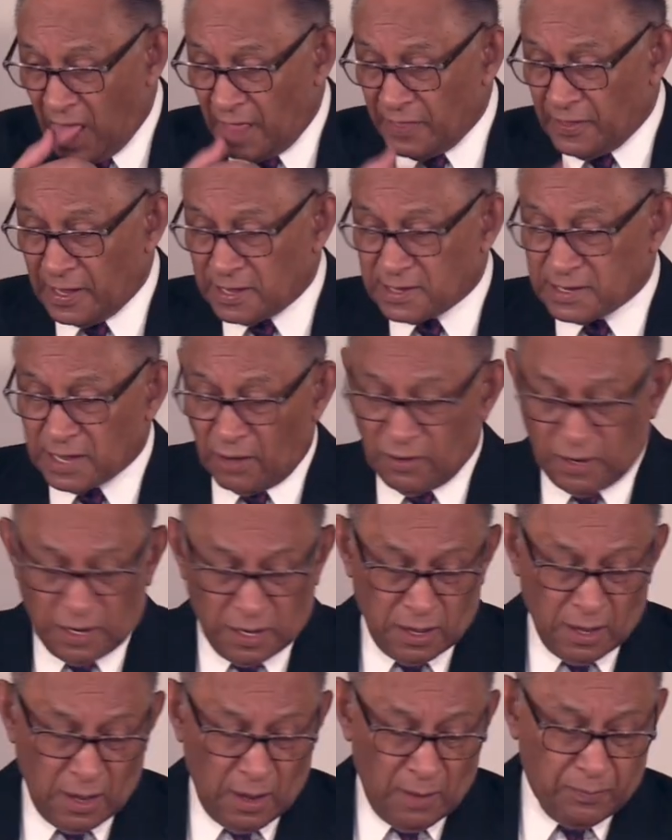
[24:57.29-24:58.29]
That
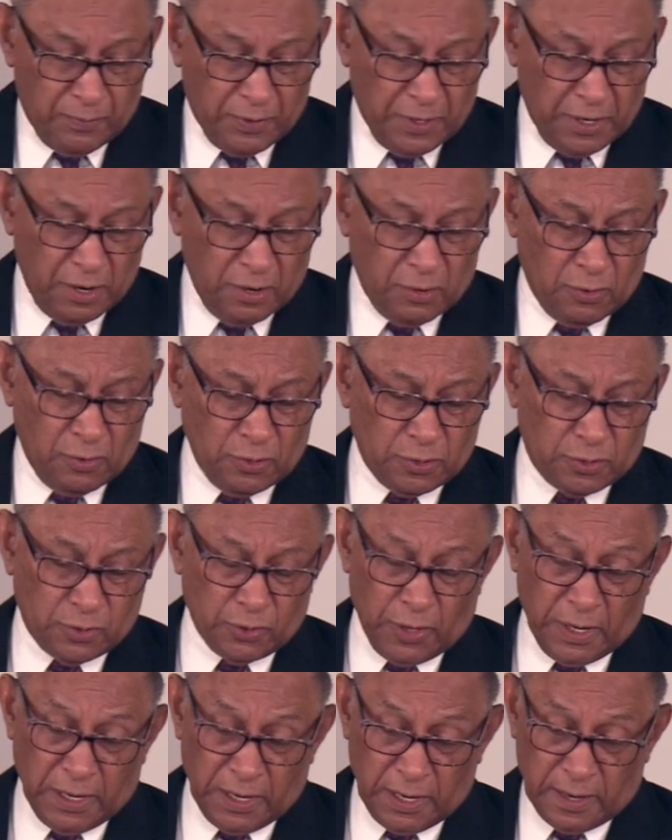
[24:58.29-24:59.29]
sounded pretty good
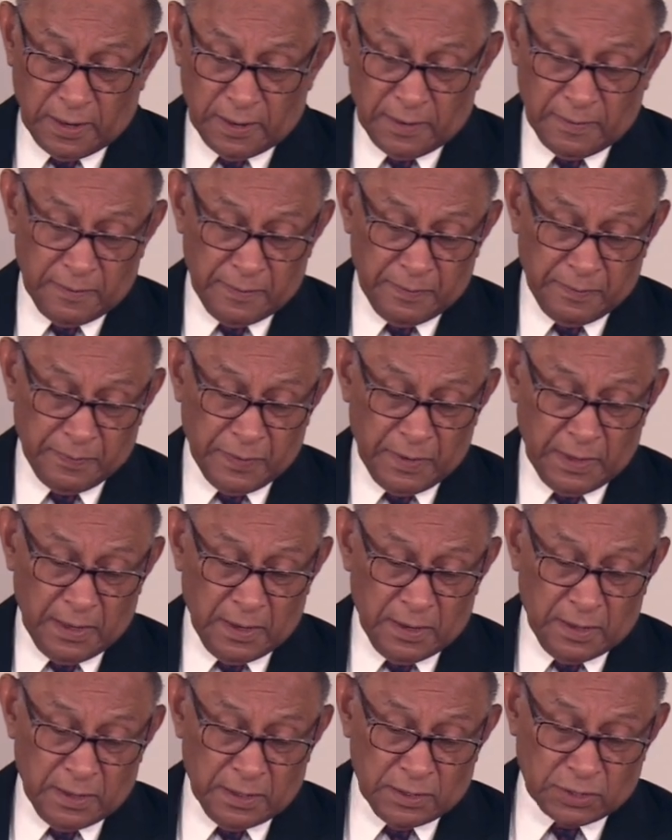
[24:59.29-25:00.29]
to her.
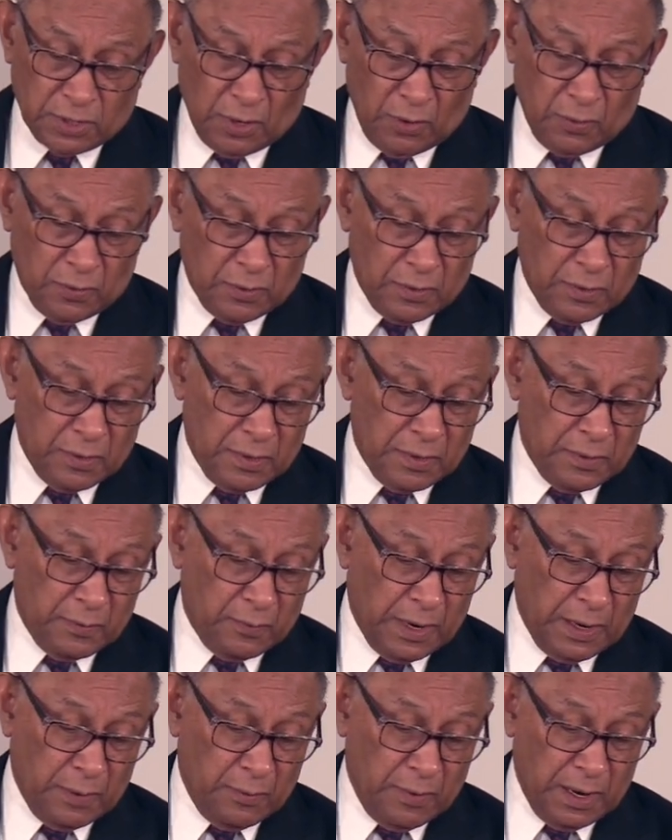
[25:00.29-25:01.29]
So
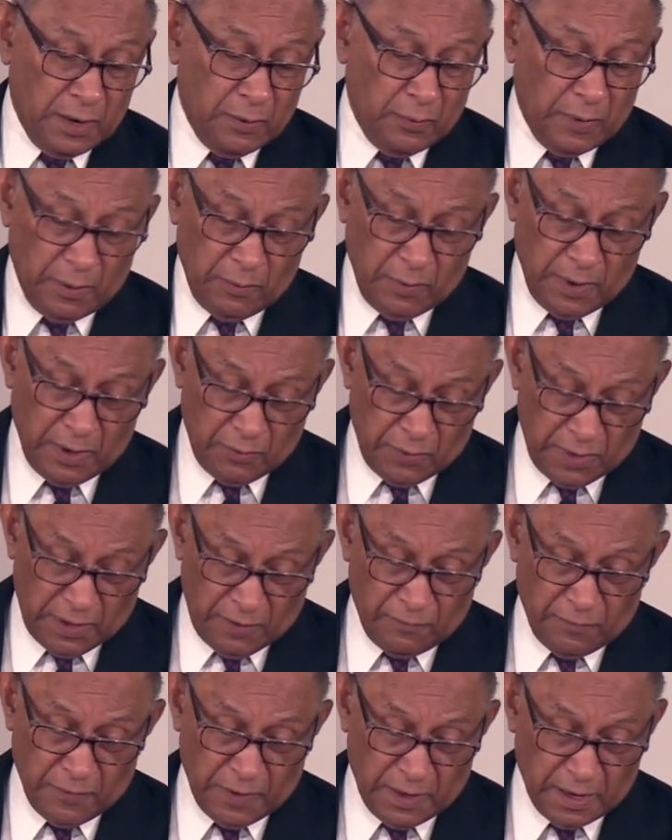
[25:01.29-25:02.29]
when we, when we
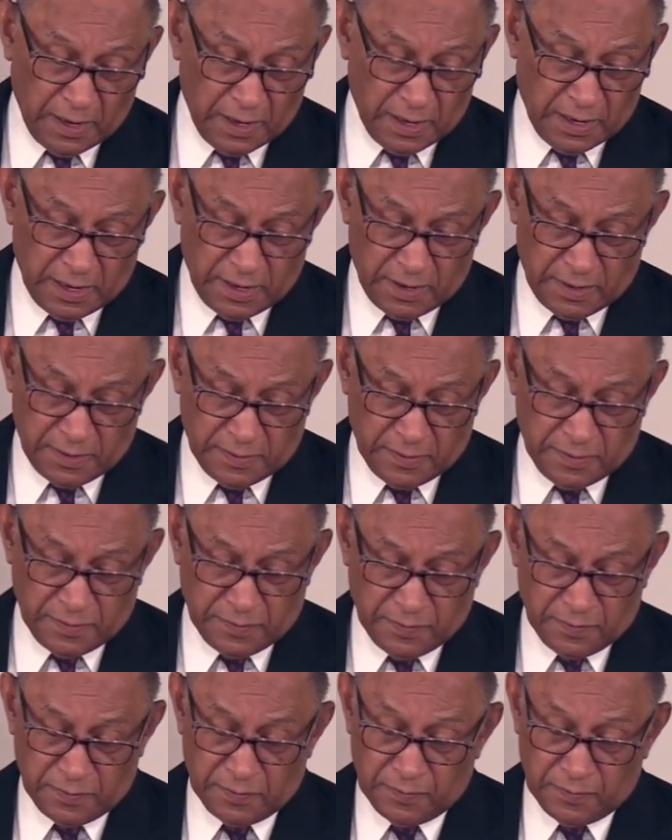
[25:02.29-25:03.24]
read uh, uh, uh,